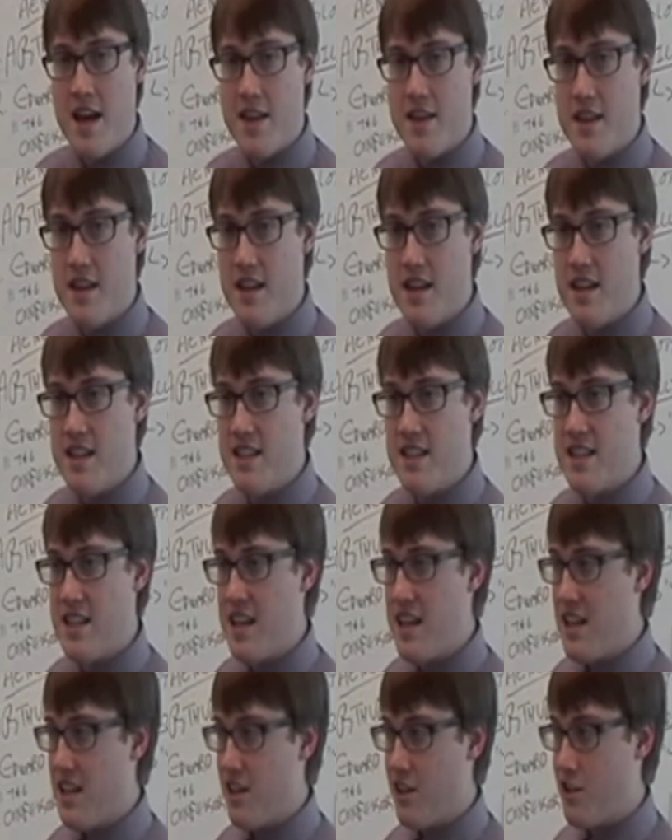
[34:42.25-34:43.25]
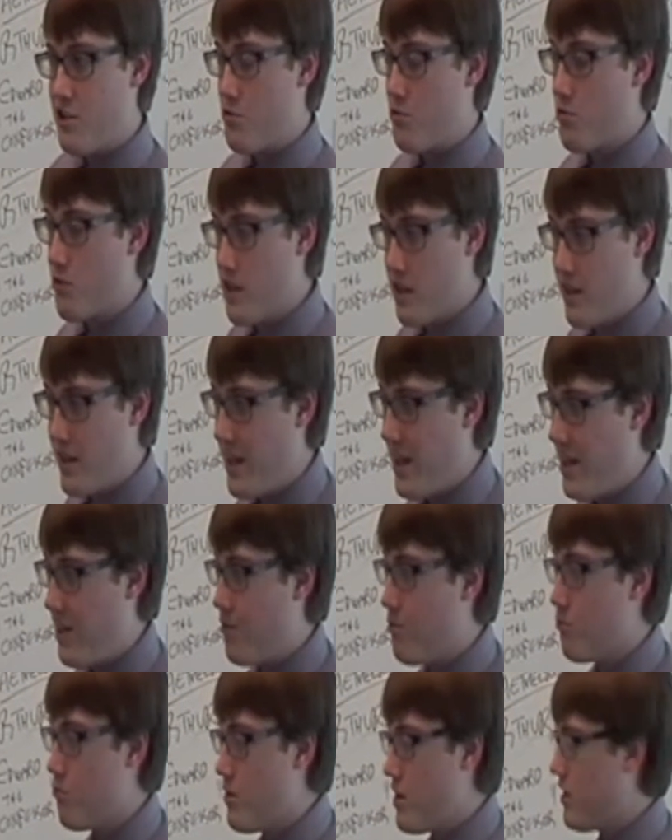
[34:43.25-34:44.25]
things looked
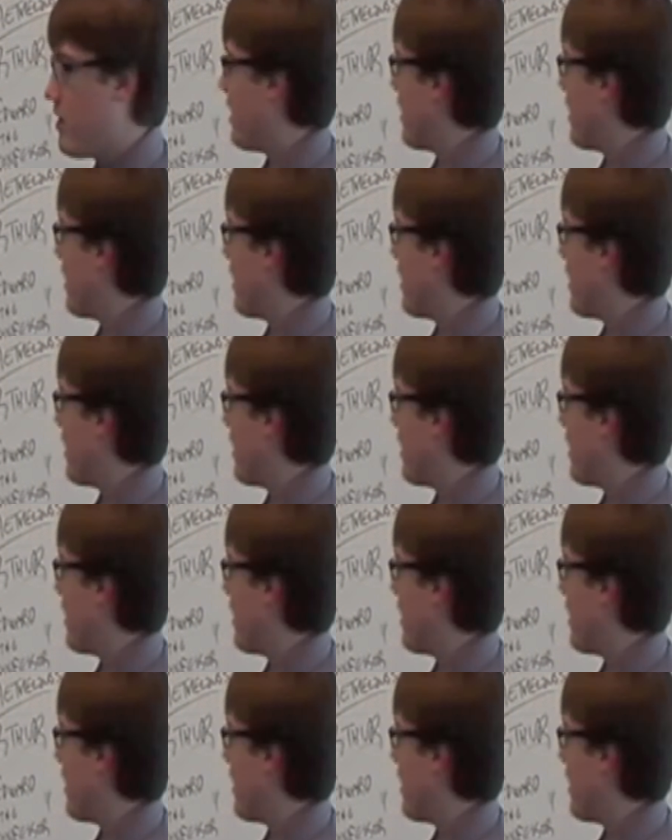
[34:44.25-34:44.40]
really, really